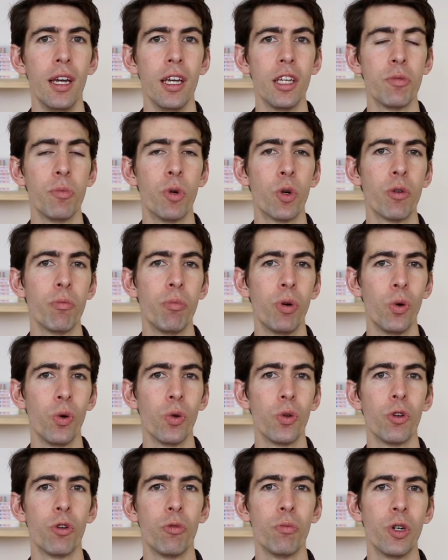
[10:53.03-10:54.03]
is more
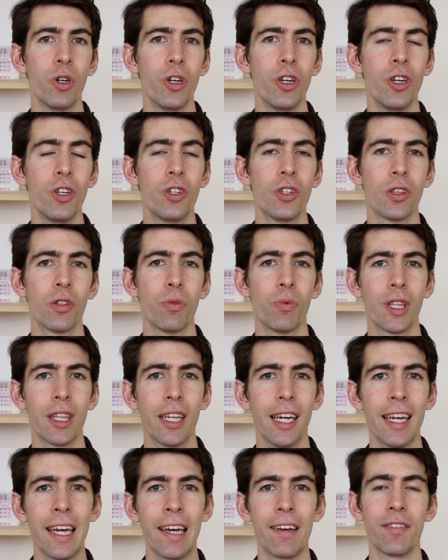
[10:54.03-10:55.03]
important or more urgent than what
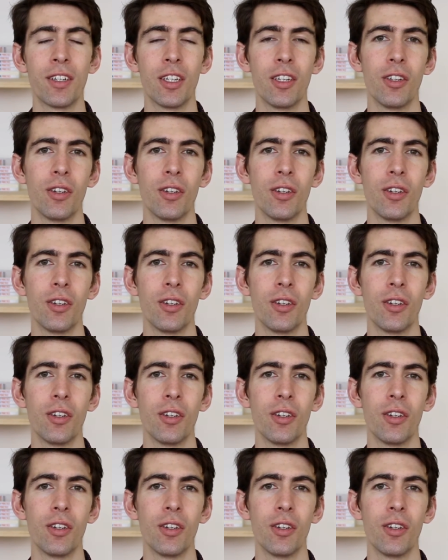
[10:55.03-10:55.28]
they have to